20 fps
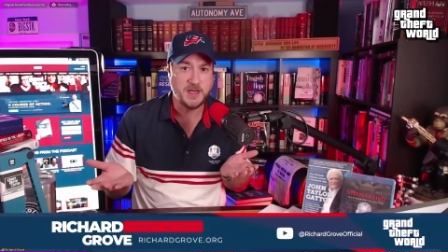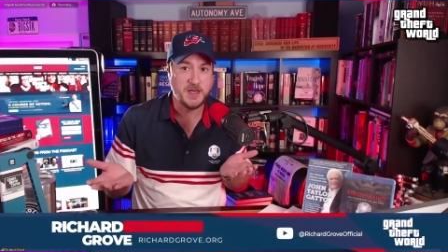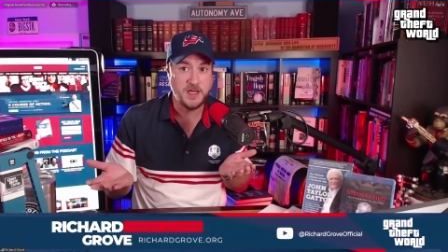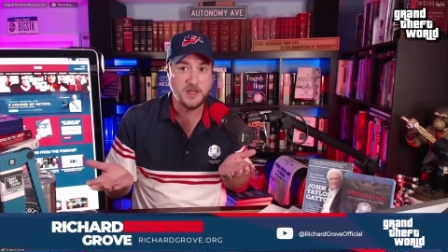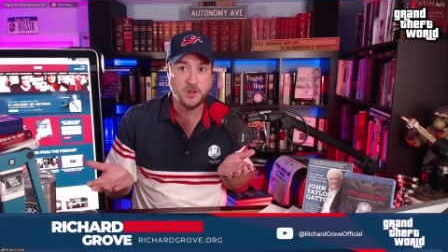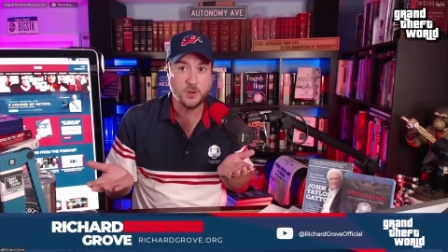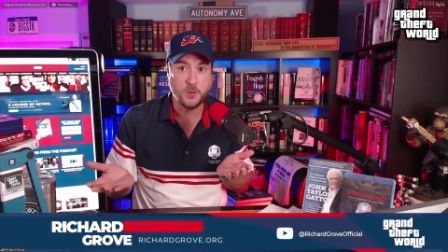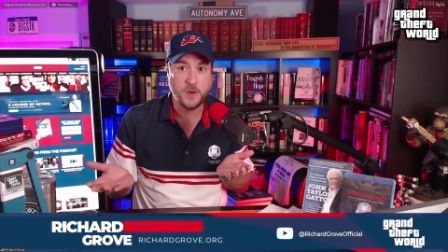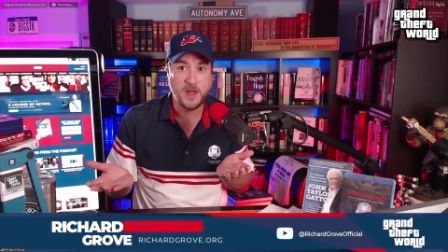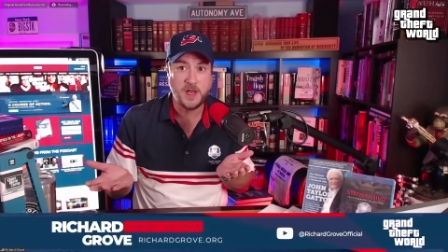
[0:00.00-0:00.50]
Either
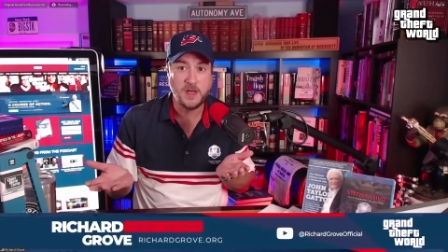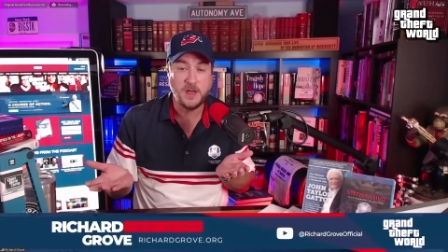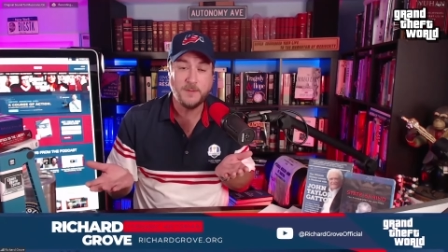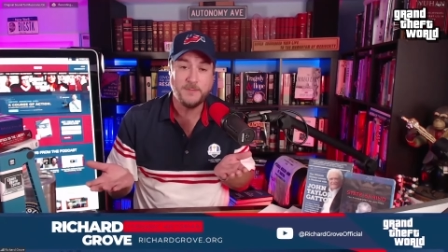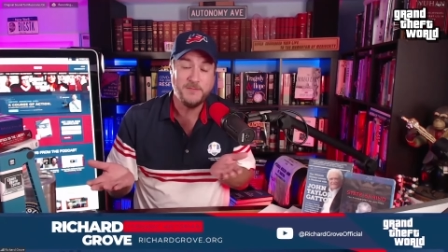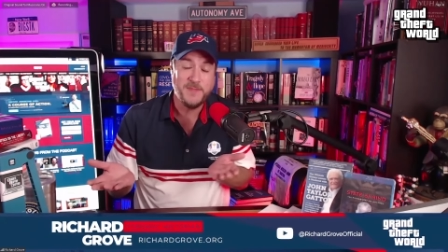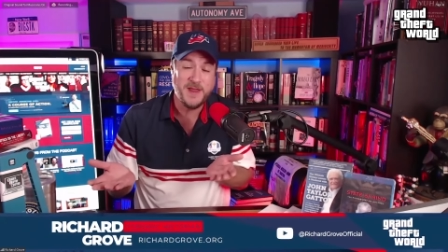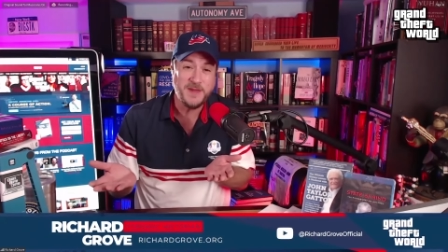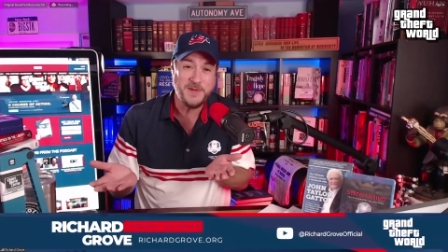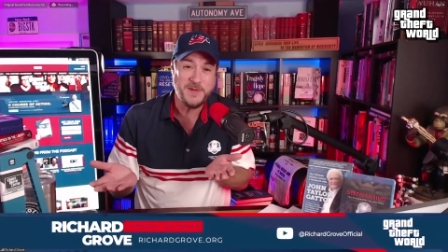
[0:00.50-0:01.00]
way,
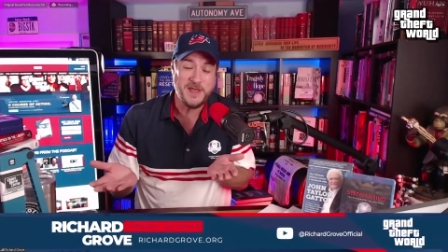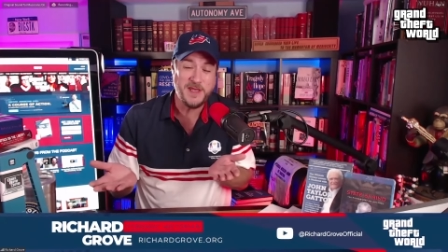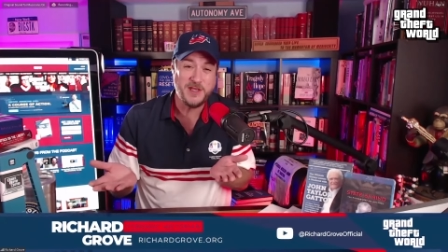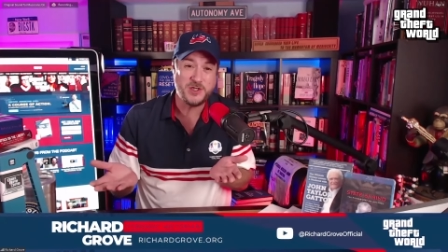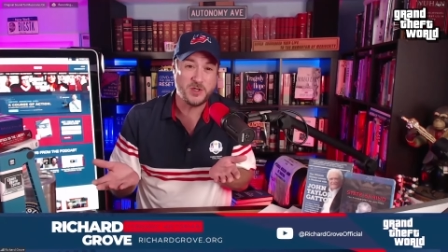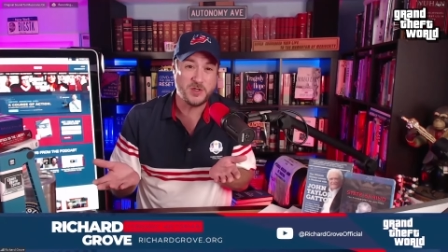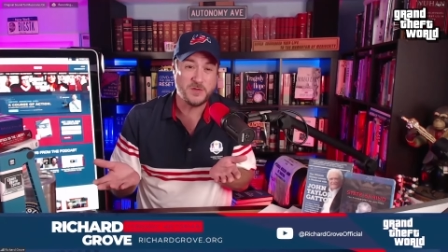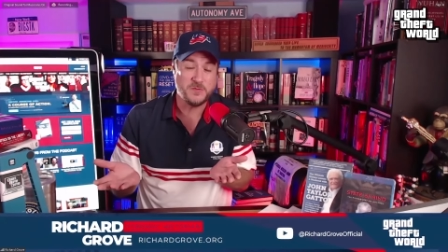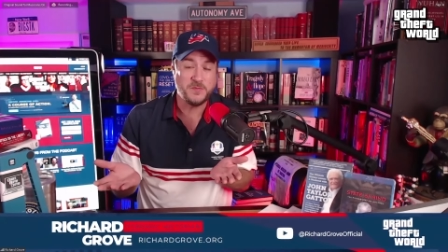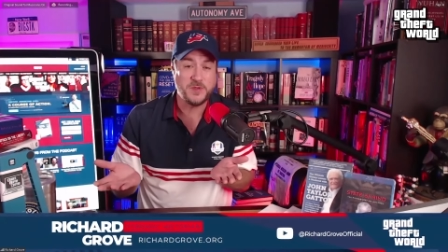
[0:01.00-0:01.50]
maybe he
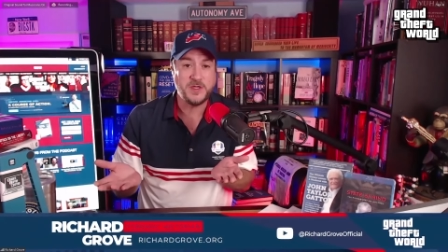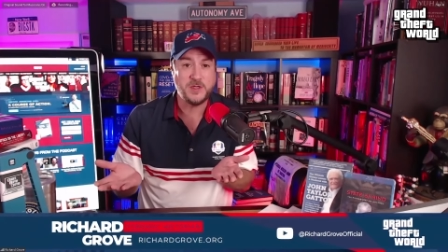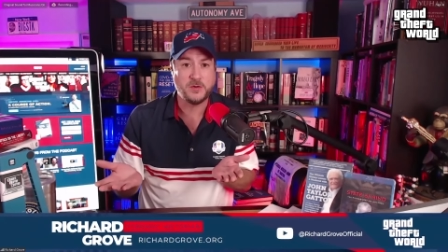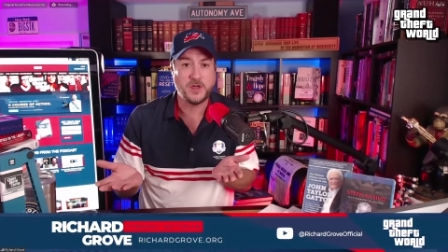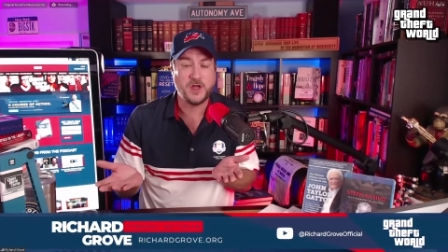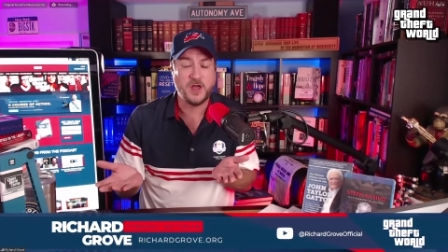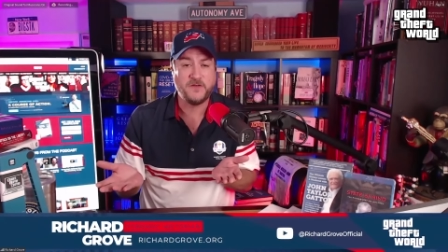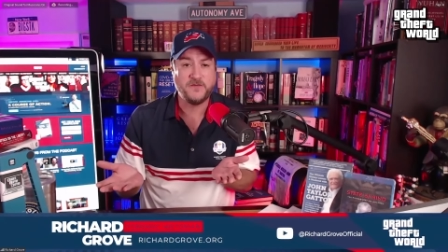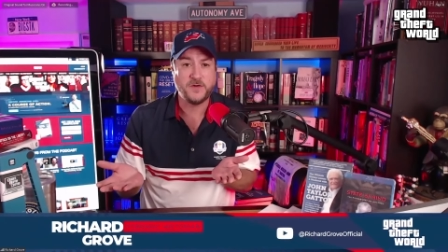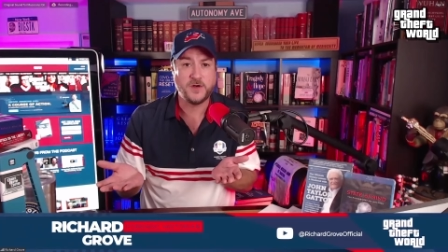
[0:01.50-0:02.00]
shouldn't be your
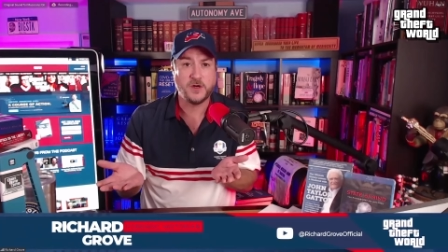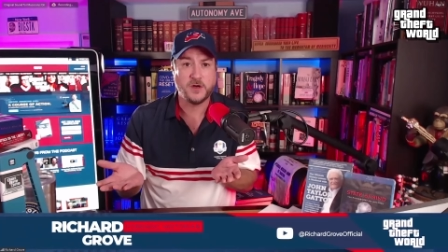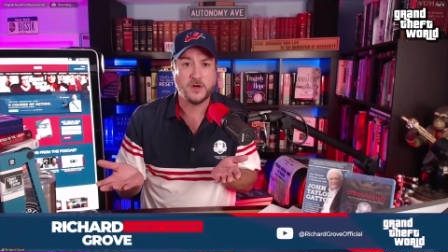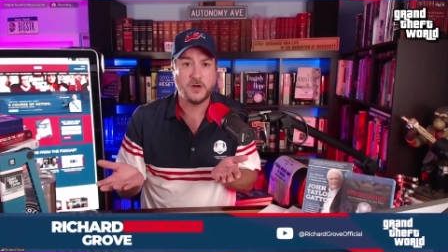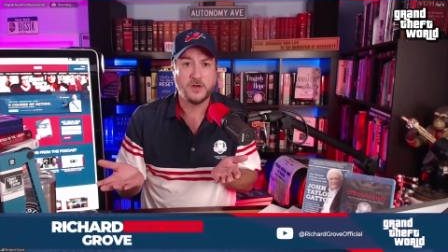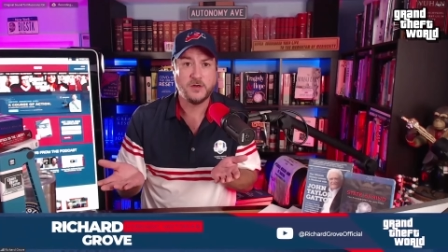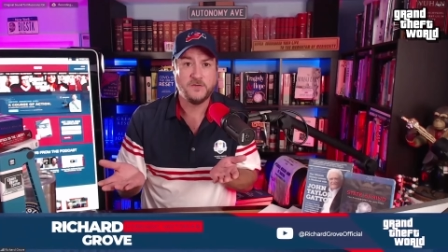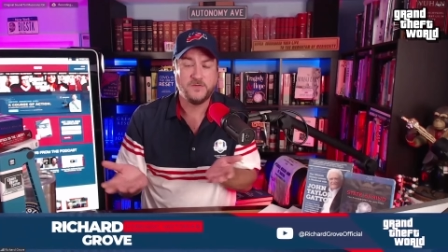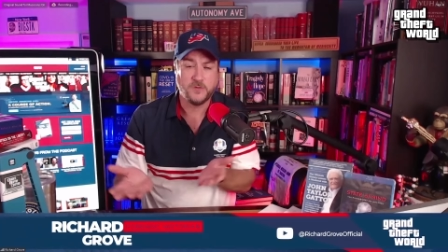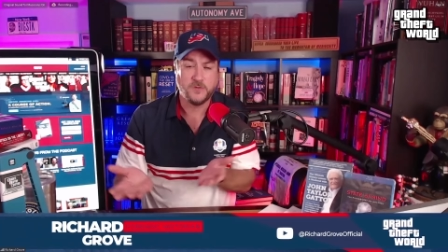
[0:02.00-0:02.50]
governor,
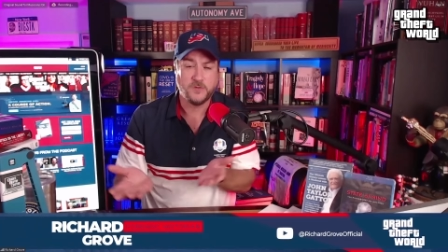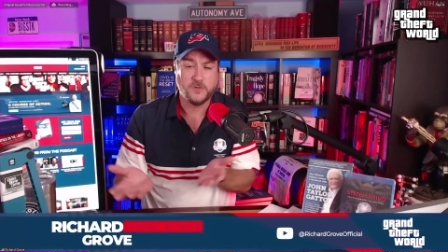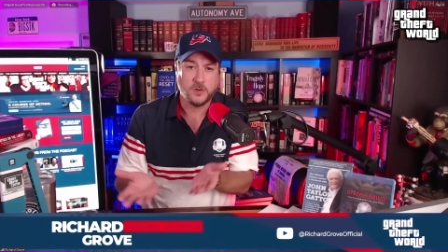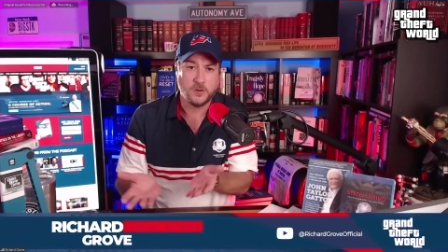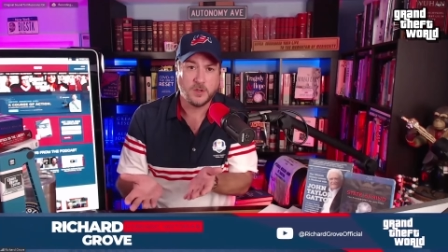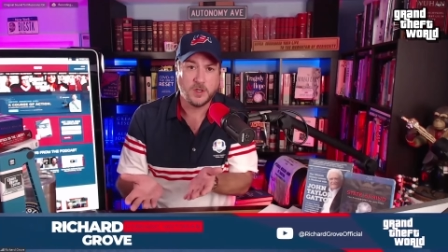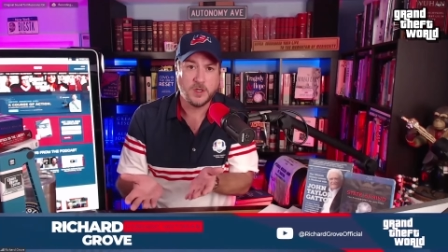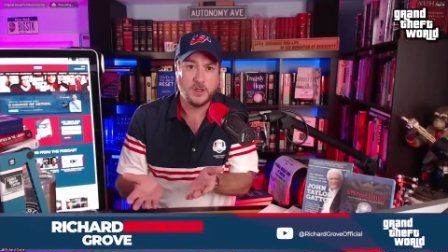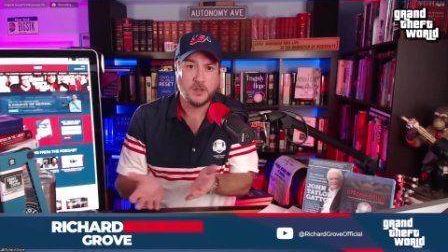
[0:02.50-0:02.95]
Florida.